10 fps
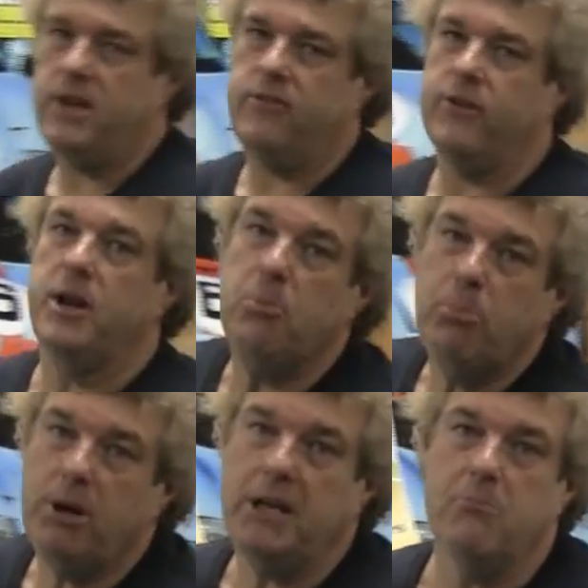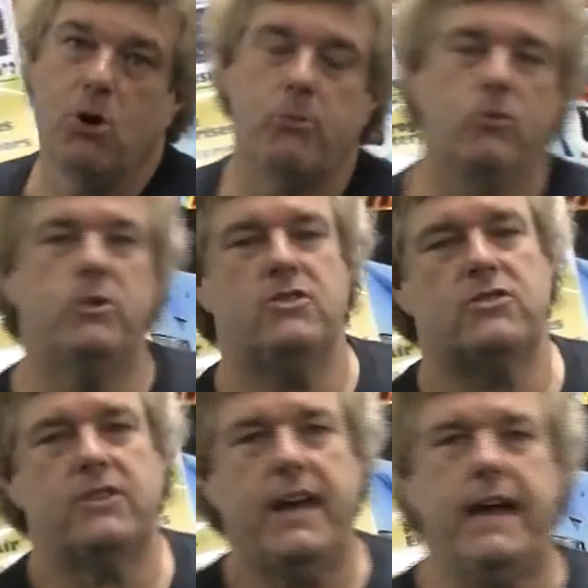the very punny moment we
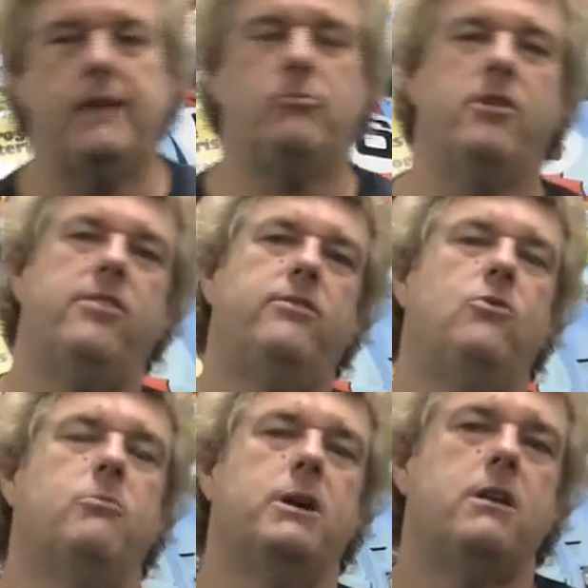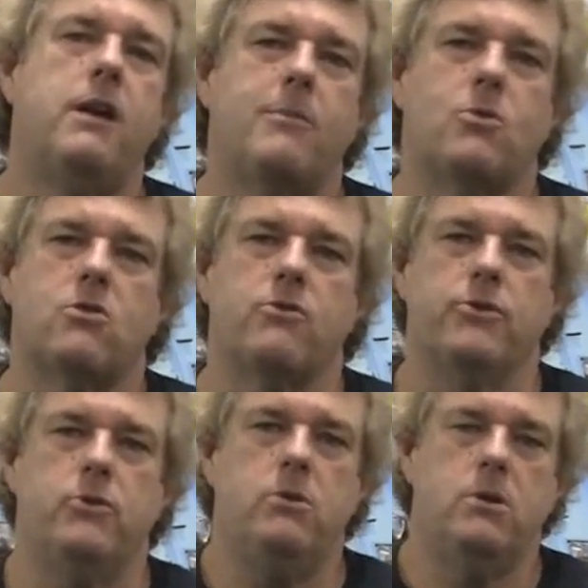just had with two of my camera
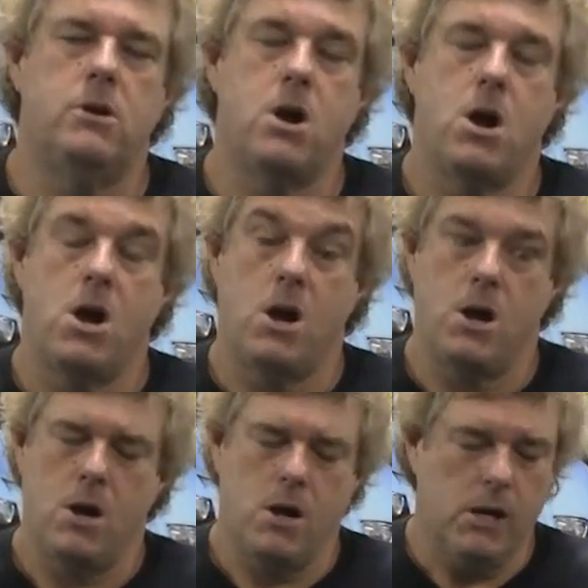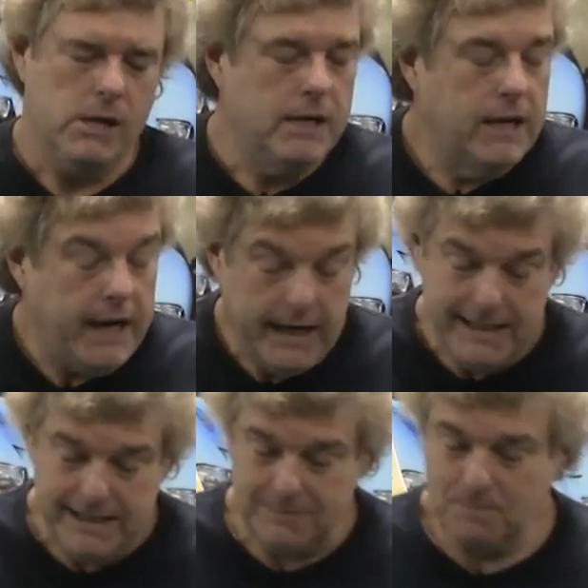crew,
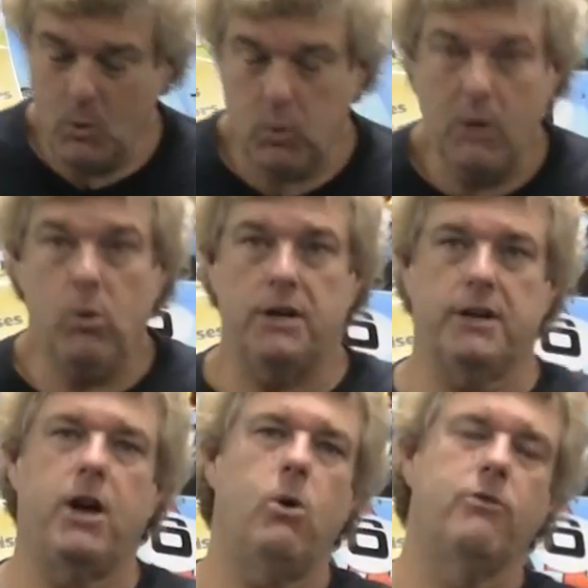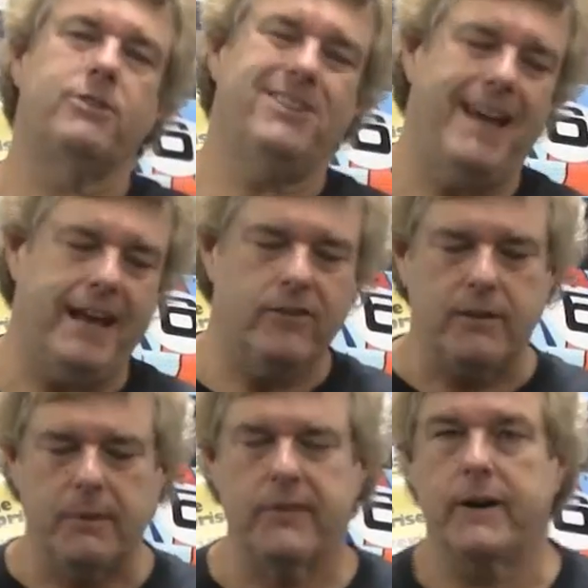um, what I wanted to go over today is
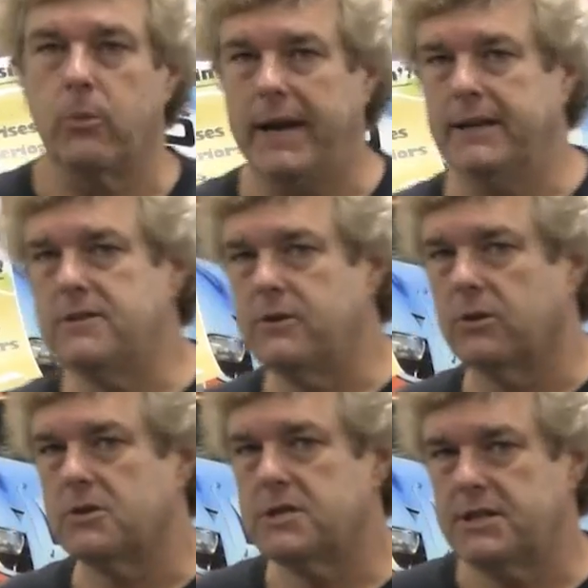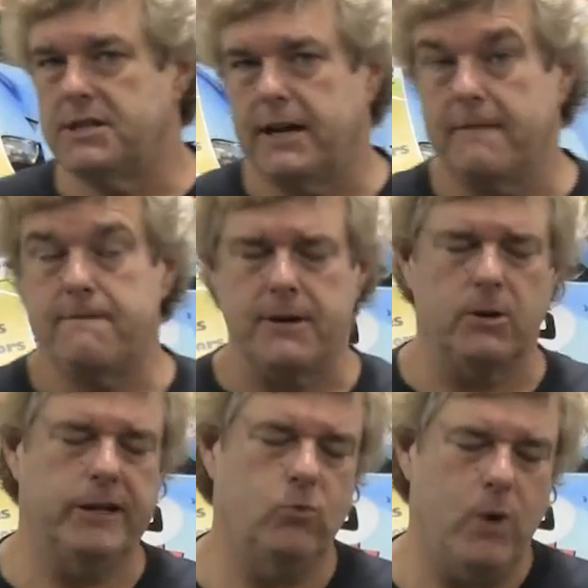something that I ran into on our sixty-nine
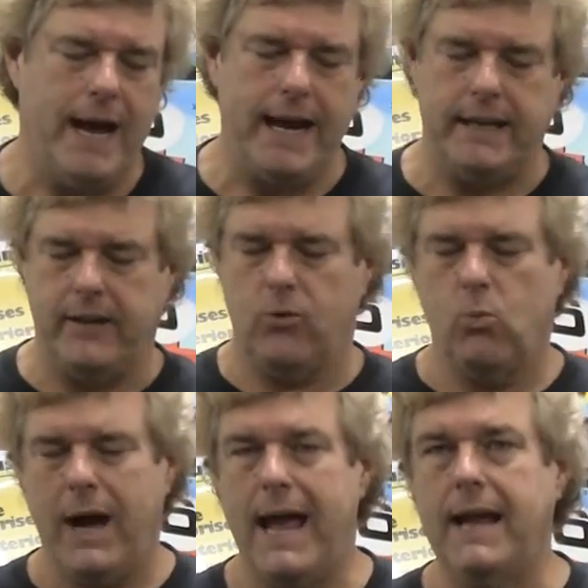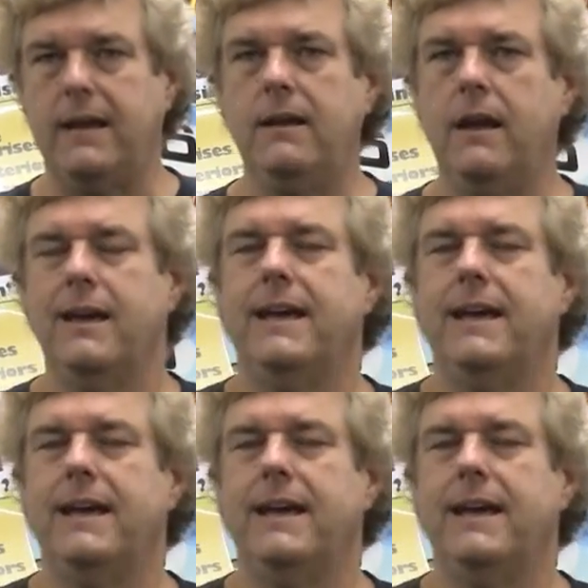Fairlane wagon. Now the wagon